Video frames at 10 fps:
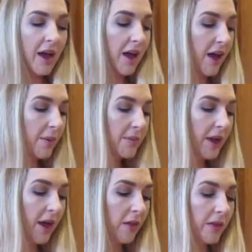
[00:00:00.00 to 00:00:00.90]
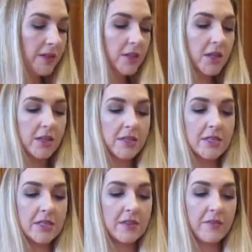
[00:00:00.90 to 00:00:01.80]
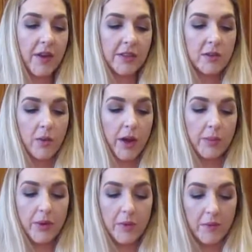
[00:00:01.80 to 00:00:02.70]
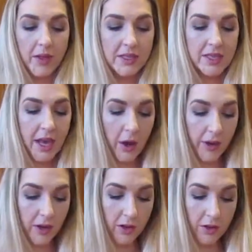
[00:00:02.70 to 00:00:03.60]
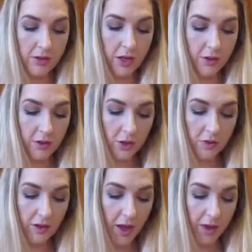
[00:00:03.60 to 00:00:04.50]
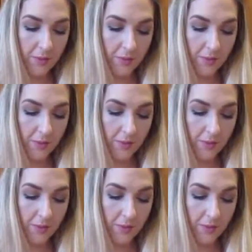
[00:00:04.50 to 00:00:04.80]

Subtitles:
Now let's look at this disinfectant wipe. Let's see how it glows under the UV light.